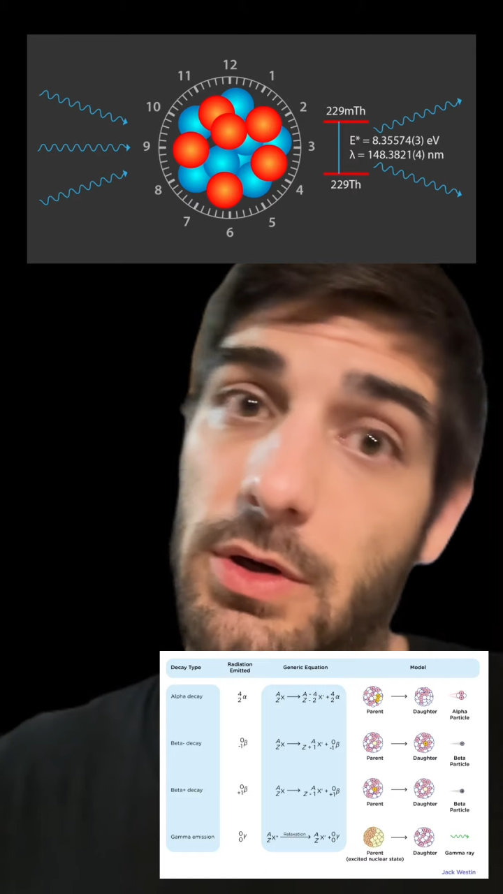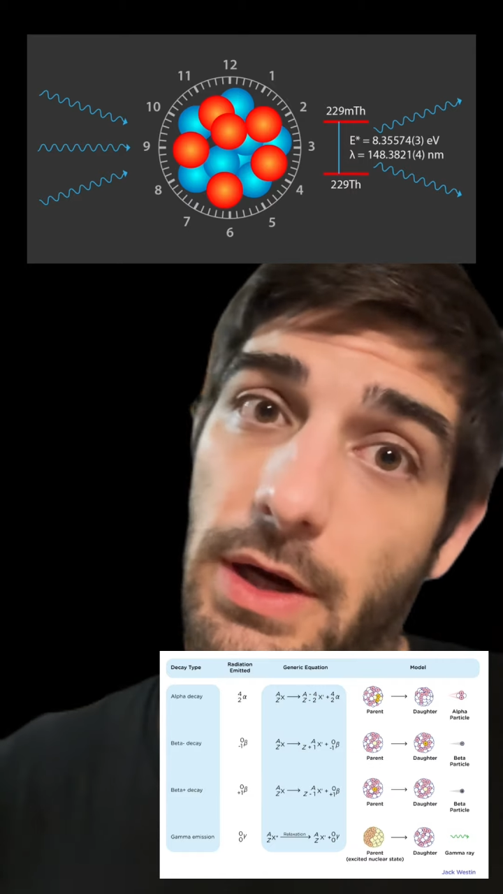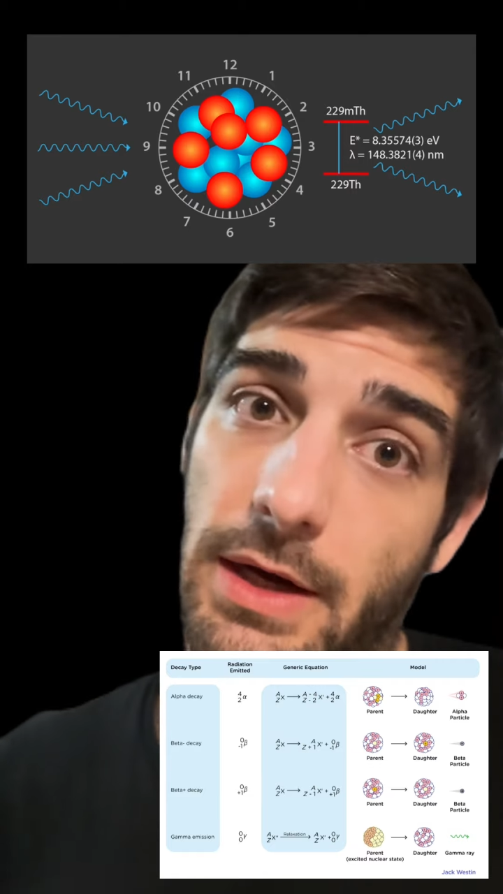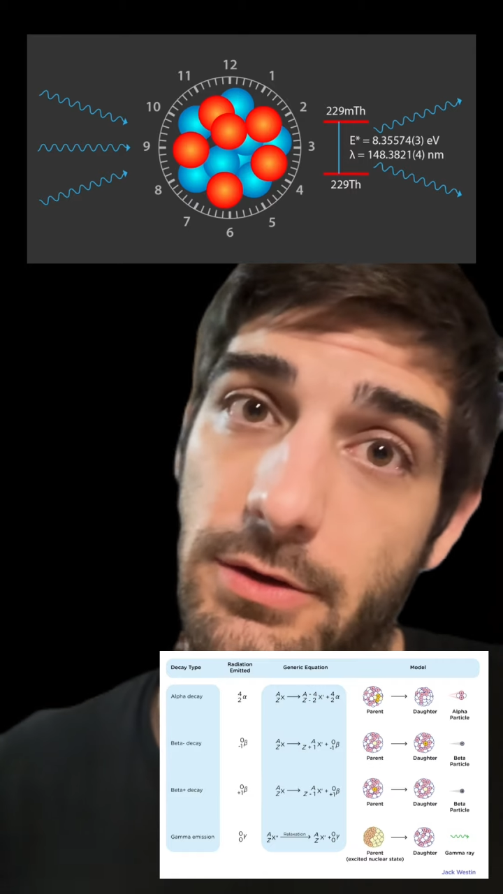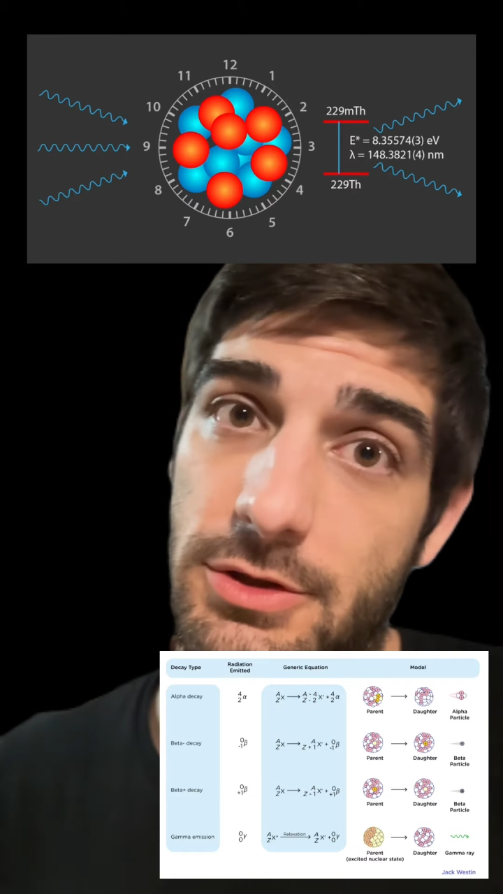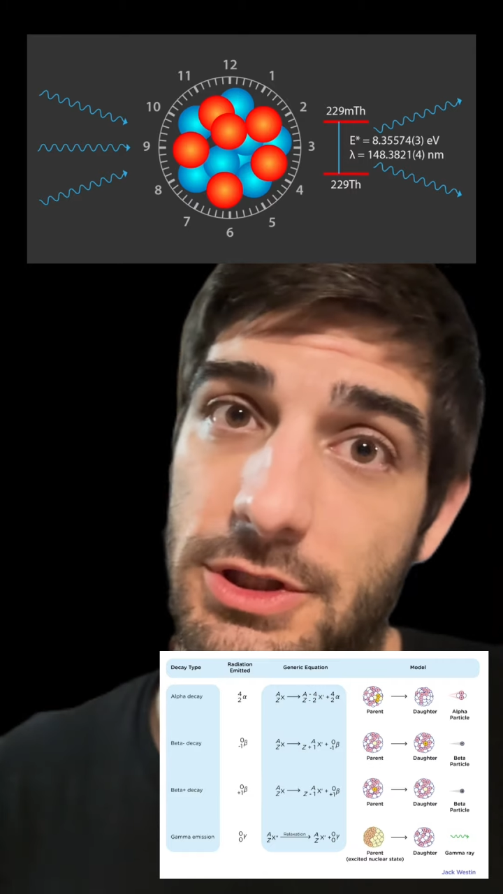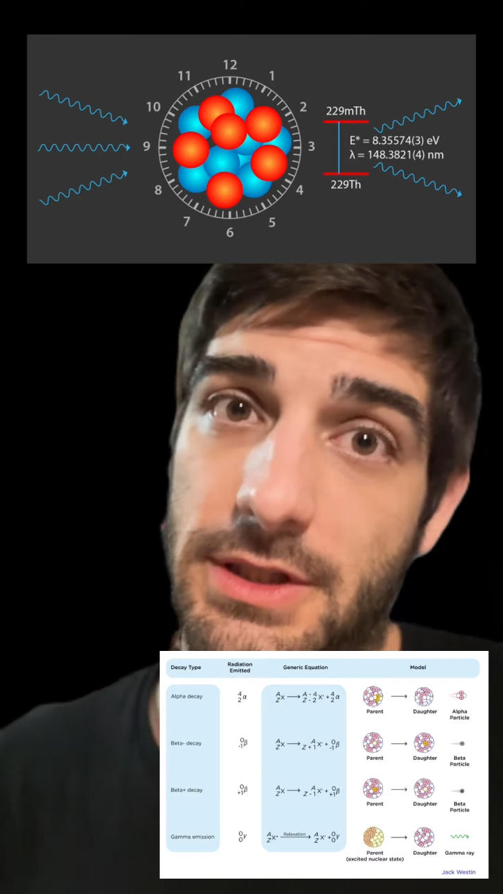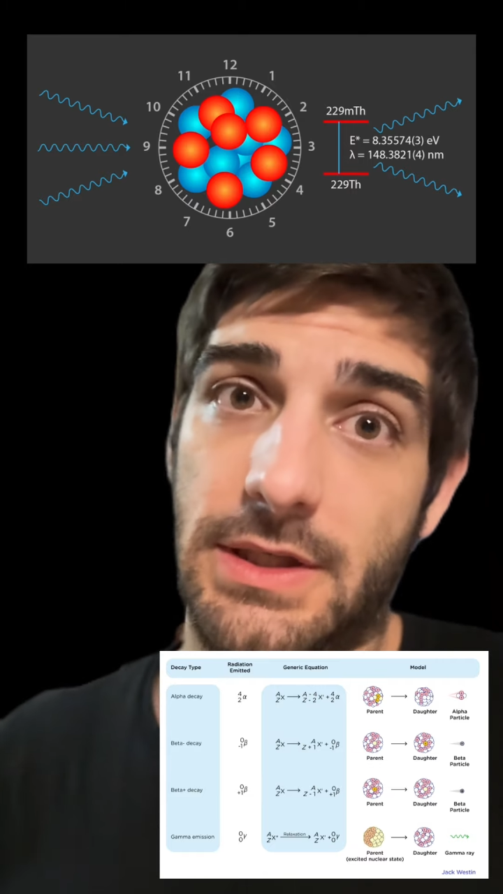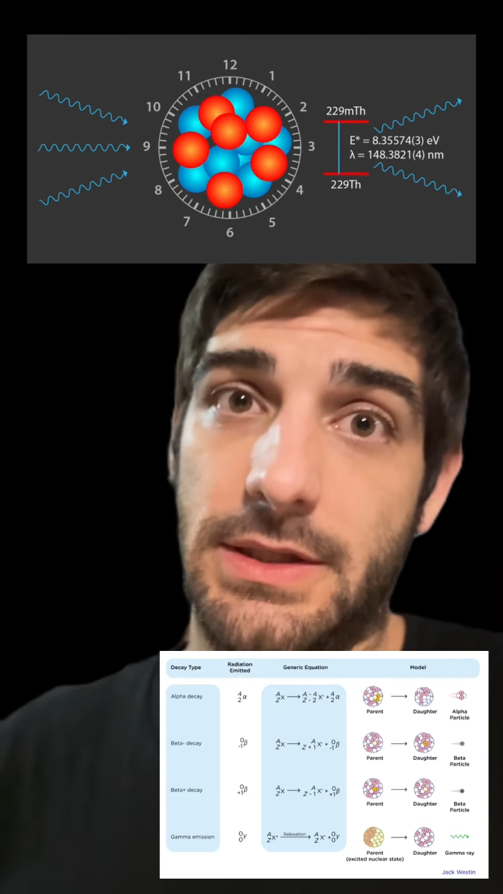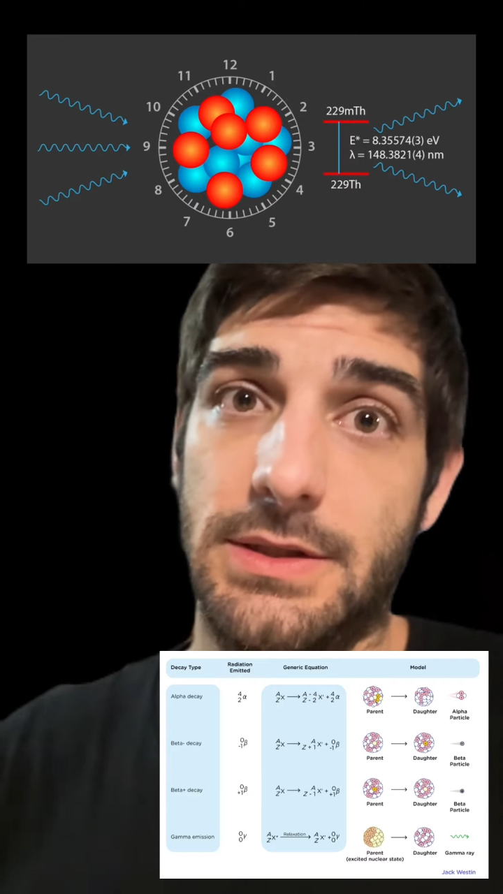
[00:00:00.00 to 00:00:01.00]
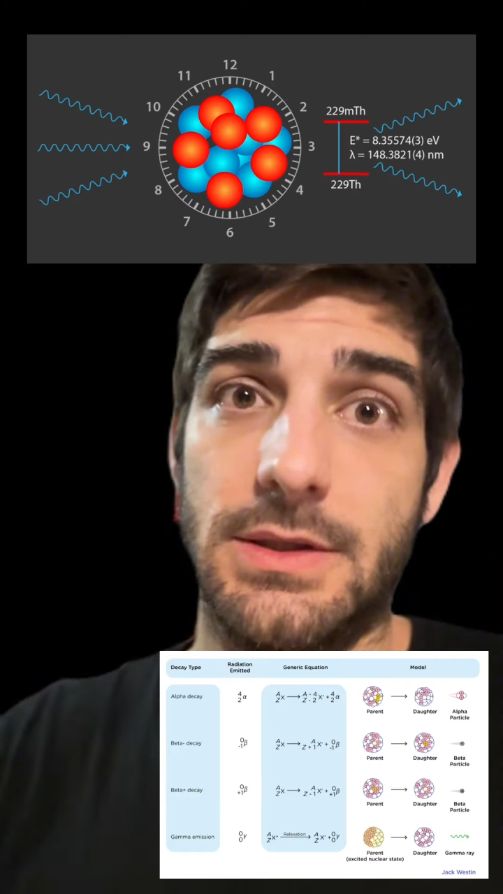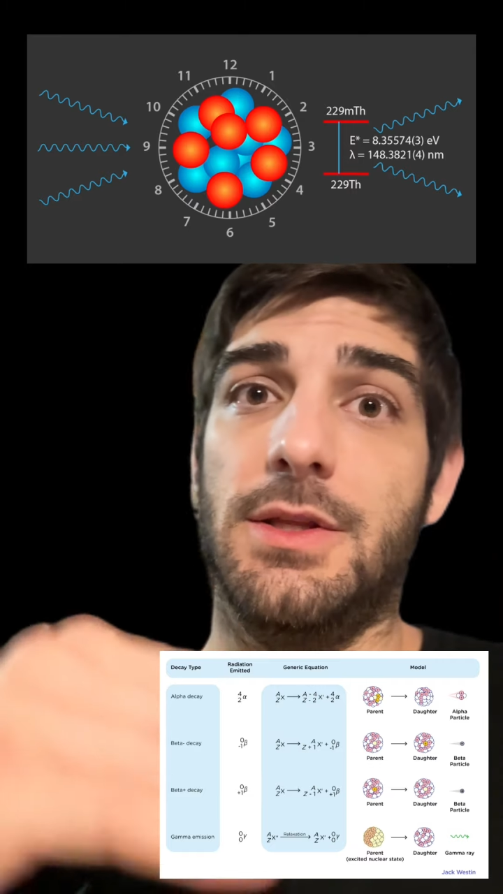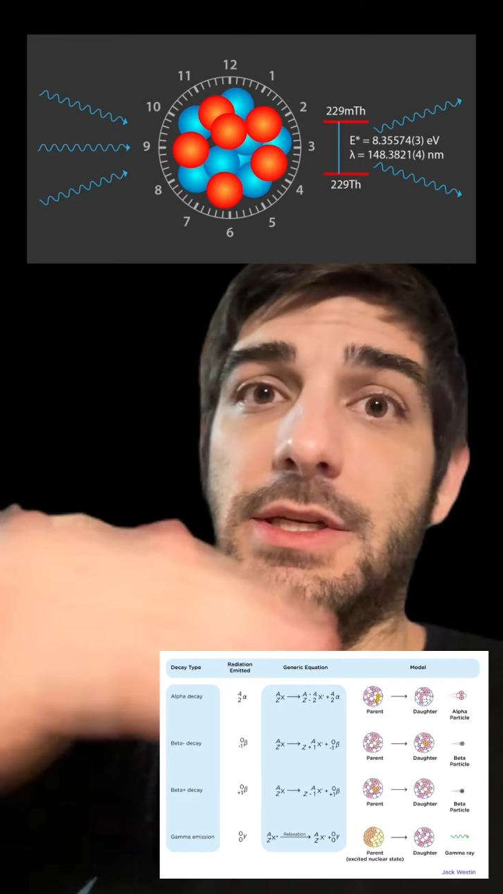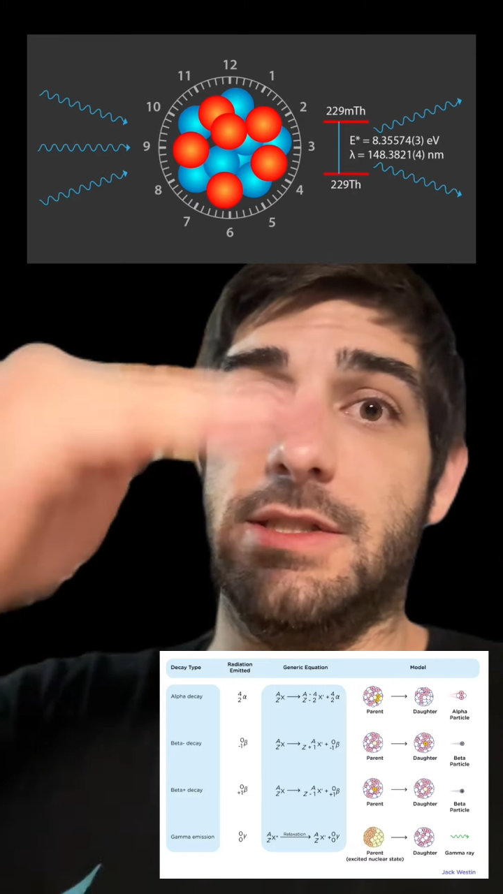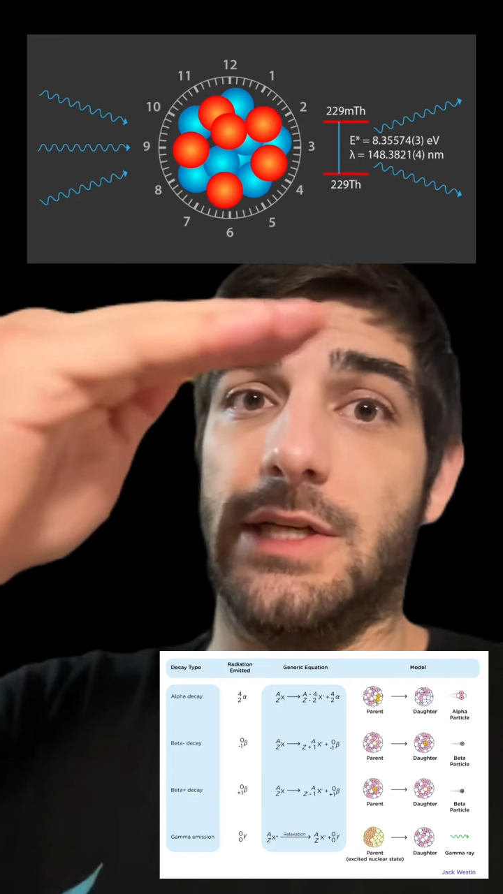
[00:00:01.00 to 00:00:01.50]
energy in
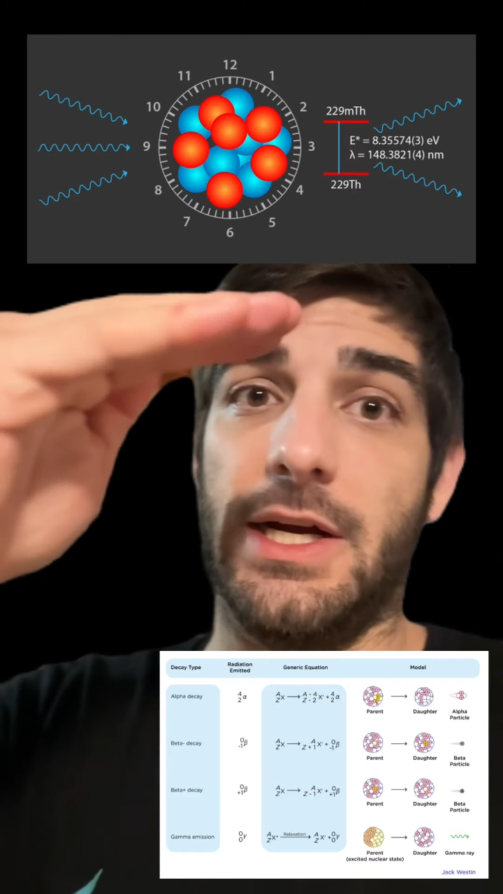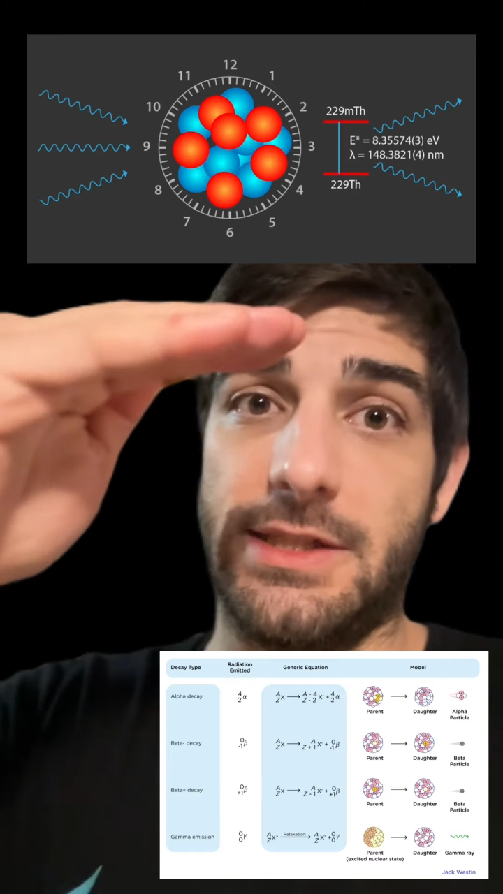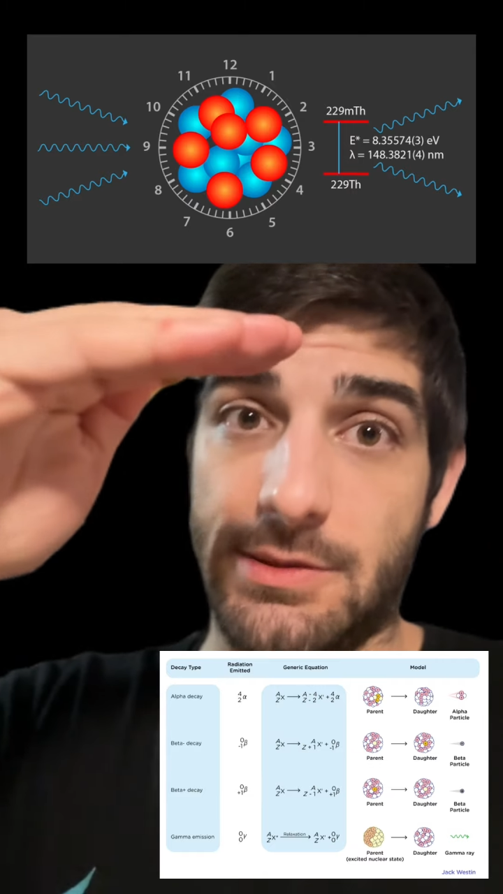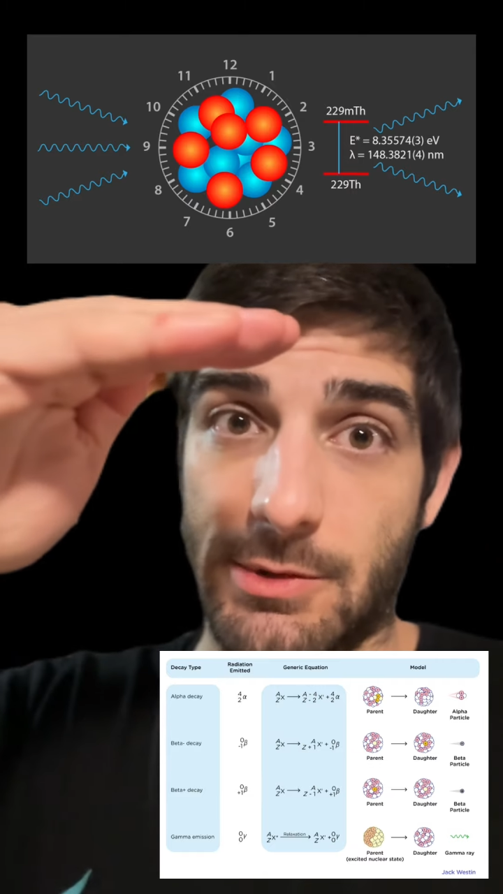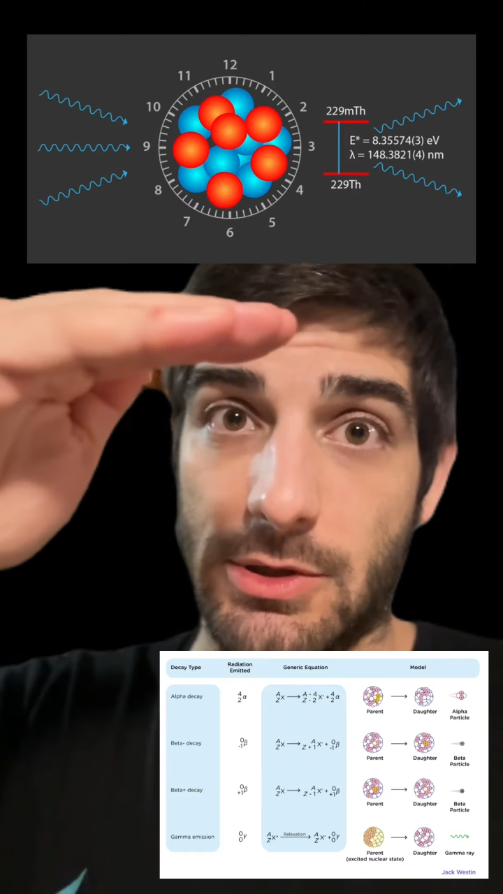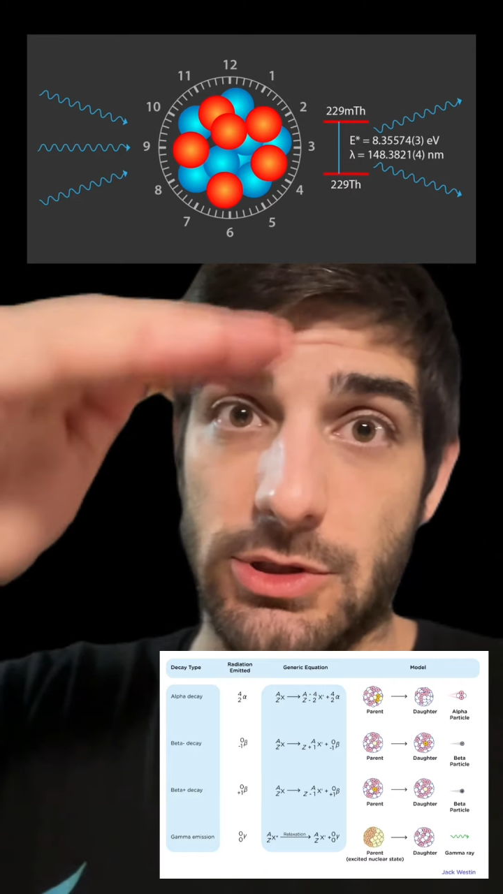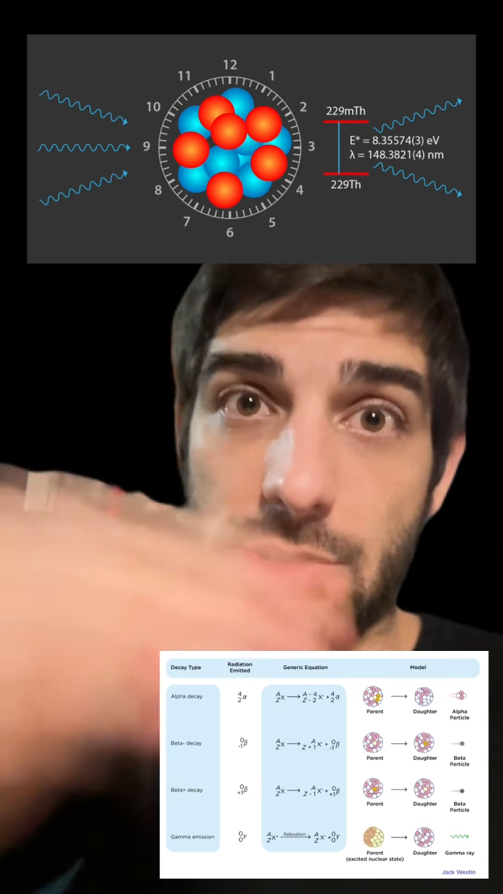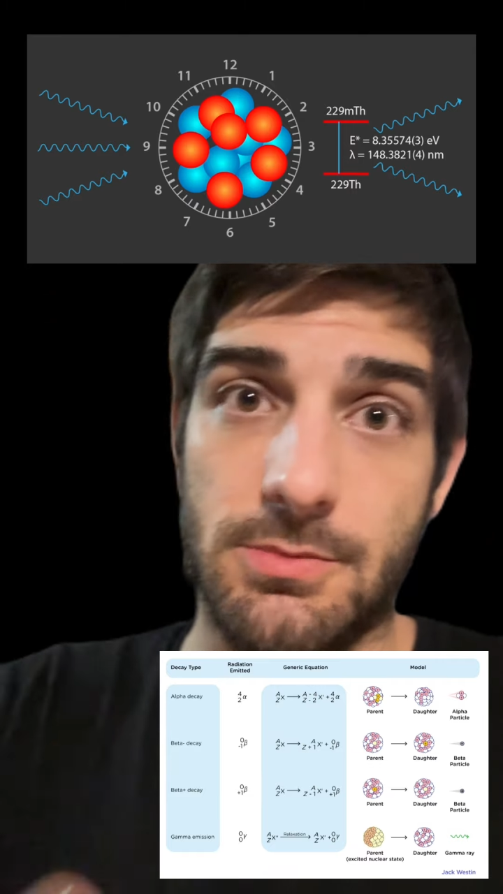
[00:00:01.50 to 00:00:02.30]
these isomers,